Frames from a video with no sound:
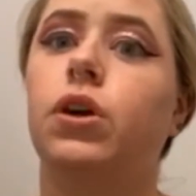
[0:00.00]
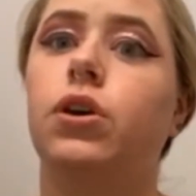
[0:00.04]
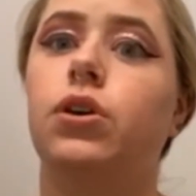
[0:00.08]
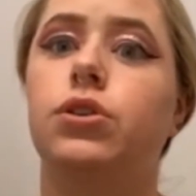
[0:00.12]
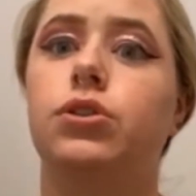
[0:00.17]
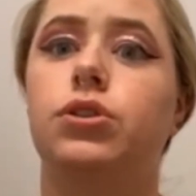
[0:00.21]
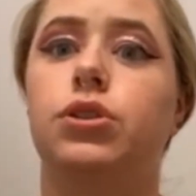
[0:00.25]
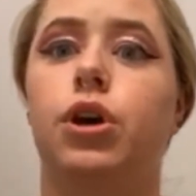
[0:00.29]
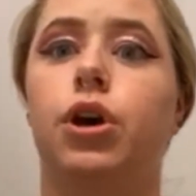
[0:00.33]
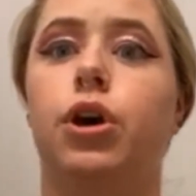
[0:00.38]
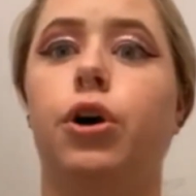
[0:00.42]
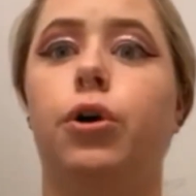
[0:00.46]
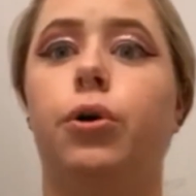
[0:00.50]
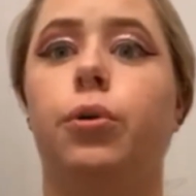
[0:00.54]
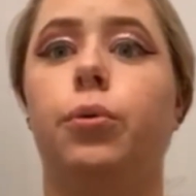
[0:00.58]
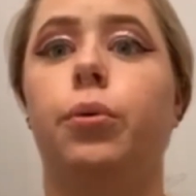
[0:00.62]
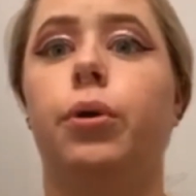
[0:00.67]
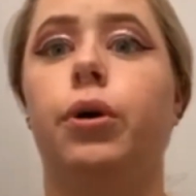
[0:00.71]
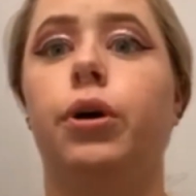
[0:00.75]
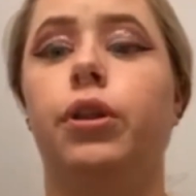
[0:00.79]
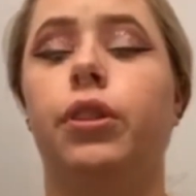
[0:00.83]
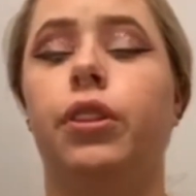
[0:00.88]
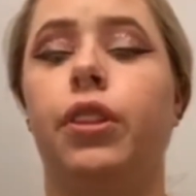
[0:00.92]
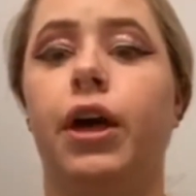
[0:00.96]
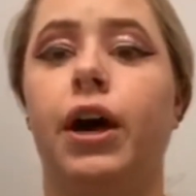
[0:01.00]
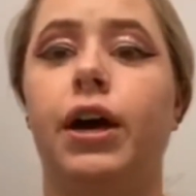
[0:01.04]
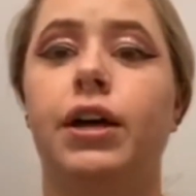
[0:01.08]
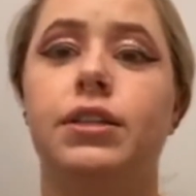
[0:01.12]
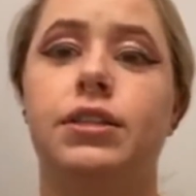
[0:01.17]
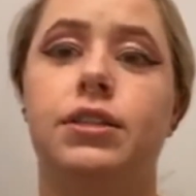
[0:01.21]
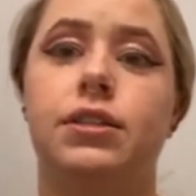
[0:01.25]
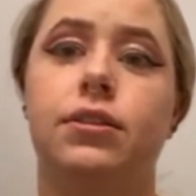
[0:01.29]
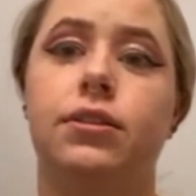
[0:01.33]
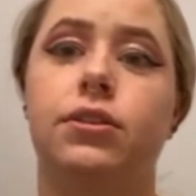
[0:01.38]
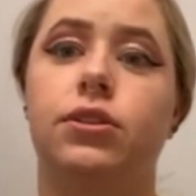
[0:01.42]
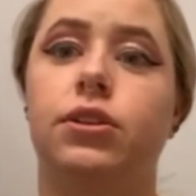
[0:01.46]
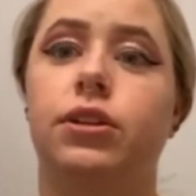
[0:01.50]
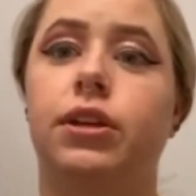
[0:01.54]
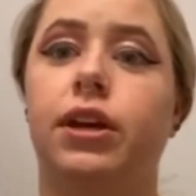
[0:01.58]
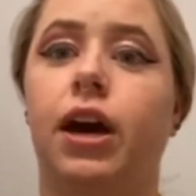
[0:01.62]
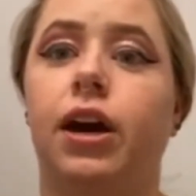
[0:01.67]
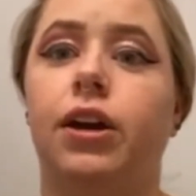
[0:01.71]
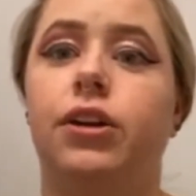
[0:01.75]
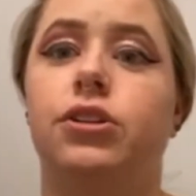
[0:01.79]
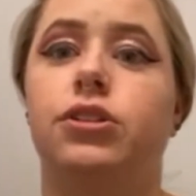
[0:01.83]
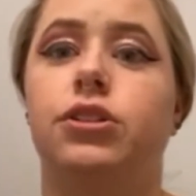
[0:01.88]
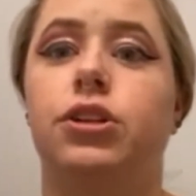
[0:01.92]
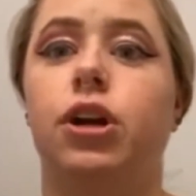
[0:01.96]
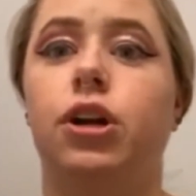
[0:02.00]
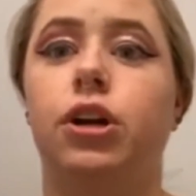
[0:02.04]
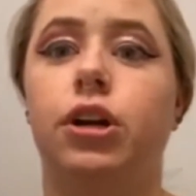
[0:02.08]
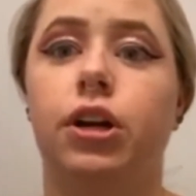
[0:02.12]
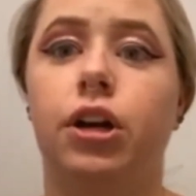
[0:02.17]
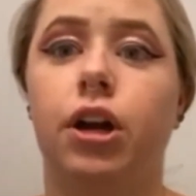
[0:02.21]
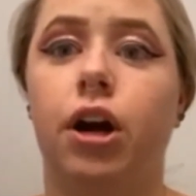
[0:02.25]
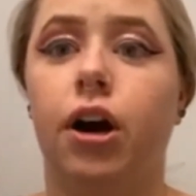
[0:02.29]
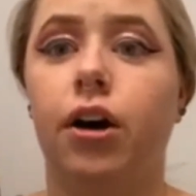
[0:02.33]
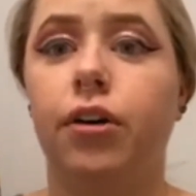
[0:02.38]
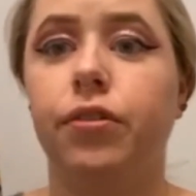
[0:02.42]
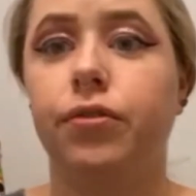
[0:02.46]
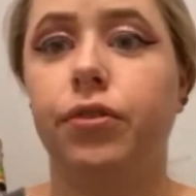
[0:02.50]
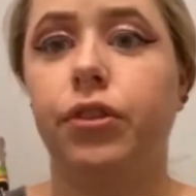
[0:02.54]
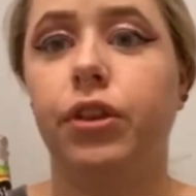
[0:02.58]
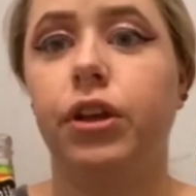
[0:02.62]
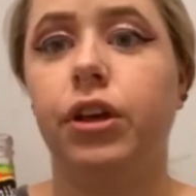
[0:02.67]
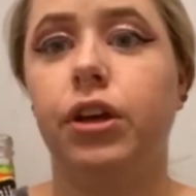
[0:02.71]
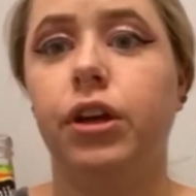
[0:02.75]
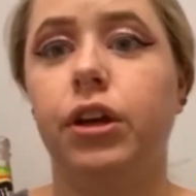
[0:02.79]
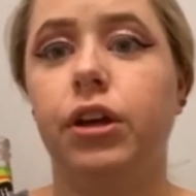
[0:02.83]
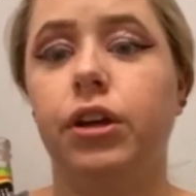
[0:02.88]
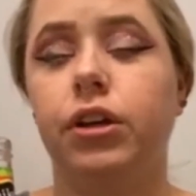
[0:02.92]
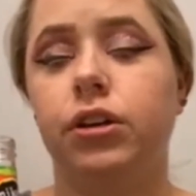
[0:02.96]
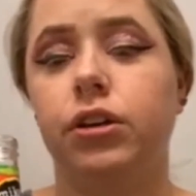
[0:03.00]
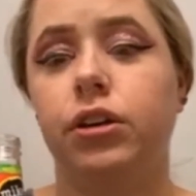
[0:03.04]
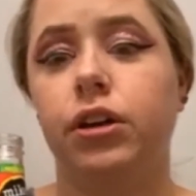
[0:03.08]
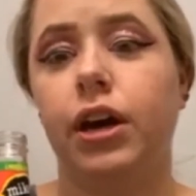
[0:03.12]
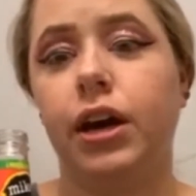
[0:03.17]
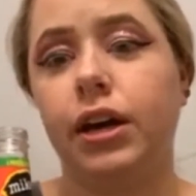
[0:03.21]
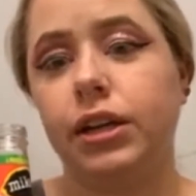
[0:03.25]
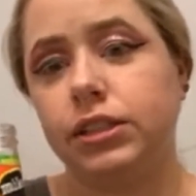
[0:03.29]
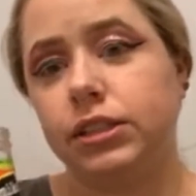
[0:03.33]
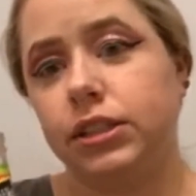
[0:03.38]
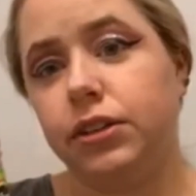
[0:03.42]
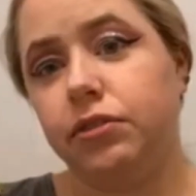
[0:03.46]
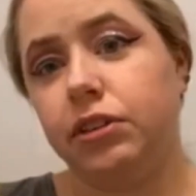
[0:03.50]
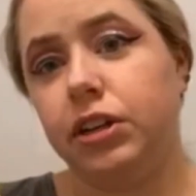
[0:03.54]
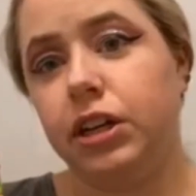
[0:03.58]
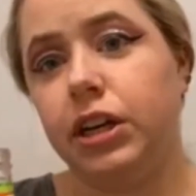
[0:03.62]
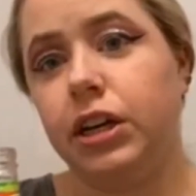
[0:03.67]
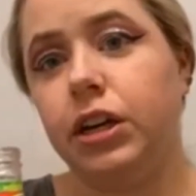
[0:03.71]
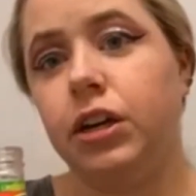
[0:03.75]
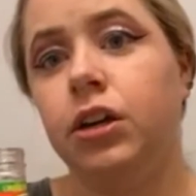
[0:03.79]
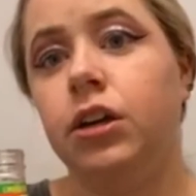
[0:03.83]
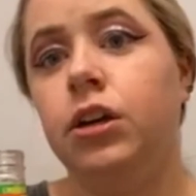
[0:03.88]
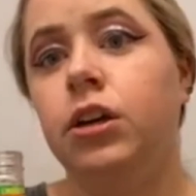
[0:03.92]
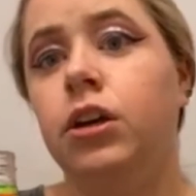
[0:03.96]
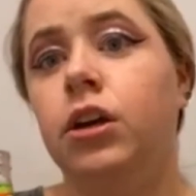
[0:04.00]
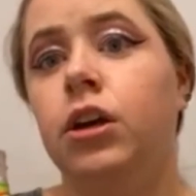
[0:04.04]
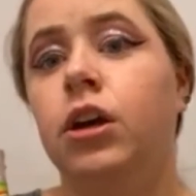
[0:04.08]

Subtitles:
So that kind of started off the activity,